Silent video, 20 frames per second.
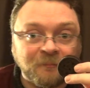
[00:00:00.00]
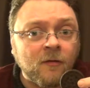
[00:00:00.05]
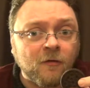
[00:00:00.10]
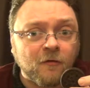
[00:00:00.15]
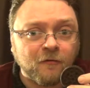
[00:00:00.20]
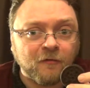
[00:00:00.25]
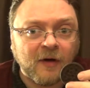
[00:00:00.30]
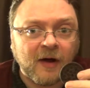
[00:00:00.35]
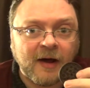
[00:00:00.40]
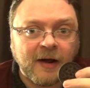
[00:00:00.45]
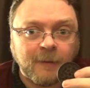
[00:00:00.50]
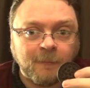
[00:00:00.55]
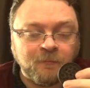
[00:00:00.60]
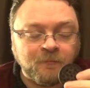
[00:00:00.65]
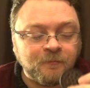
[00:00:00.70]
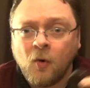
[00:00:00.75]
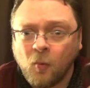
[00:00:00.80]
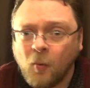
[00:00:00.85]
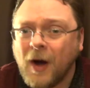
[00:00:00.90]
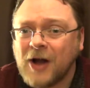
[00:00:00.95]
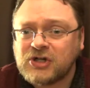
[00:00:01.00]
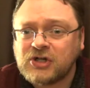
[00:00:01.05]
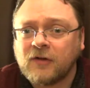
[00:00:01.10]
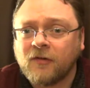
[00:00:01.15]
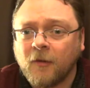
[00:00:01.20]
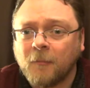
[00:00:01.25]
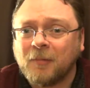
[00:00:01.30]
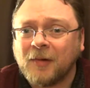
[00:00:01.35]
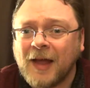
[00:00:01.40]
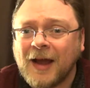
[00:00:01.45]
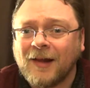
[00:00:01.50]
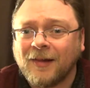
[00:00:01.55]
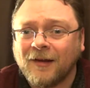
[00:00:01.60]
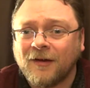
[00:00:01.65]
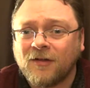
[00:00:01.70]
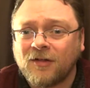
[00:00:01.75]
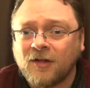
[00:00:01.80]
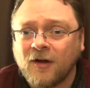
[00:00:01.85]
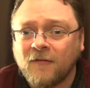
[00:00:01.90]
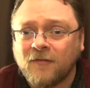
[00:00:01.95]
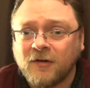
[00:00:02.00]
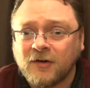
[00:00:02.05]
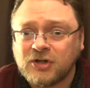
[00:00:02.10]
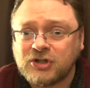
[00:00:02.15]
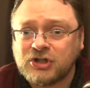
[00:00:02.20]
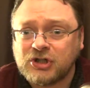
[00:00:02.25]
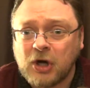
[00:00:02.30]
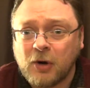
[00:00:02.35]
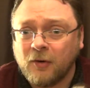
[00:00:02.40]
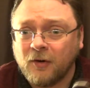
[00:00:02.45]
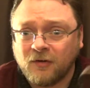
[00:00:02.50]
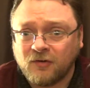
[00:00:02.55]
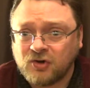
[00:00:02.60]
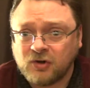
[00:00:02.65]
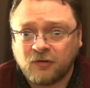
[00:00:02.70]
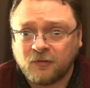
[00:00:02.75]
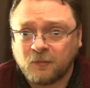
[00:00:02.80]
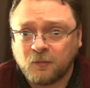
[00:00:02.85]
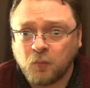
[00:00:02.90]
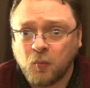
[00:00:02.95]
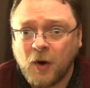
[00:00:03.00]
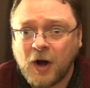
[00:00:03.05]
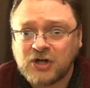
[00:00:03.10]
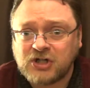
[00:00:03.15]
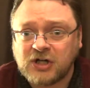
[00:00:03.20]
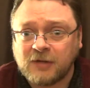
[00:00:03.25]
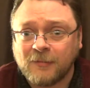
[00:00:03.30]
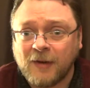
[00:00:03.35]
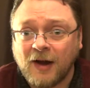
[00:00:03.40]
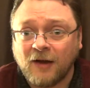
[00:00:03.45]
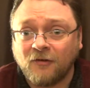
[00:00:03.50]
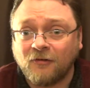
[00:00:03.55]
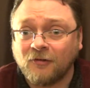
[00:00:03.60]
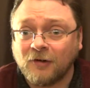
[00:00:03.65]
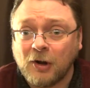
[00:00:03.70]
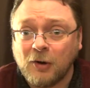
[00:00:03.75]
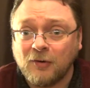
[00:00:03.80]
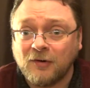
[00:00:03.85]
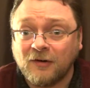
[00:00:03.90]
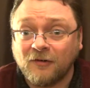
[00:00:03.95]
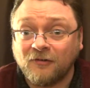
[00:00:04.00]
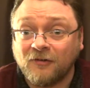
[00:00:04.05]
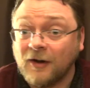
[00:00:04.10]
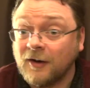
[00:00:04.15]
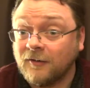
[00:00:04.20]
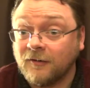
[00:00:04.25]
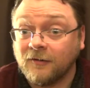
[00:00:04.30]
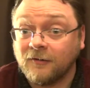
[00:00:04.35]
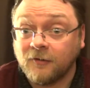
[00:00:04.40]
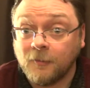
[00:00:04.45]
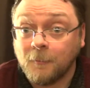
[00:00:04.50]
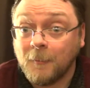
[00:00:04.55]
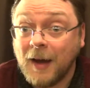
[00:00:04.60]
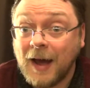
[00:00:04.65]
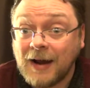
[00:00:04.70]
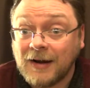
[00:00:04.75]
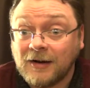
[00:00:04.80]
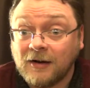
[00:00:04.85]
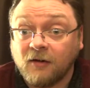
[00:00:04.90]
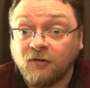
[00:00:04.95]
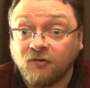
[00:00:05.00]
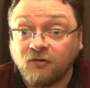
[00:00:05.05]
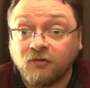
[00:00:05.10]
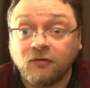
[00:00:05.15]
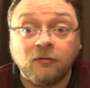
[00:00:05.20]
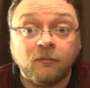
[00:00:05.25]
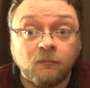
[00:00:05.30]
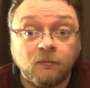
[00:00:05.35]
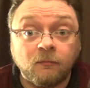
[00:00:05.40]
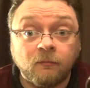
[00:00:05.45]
It's fine. Watching the playlists of this show is just watching my slow descent into madness.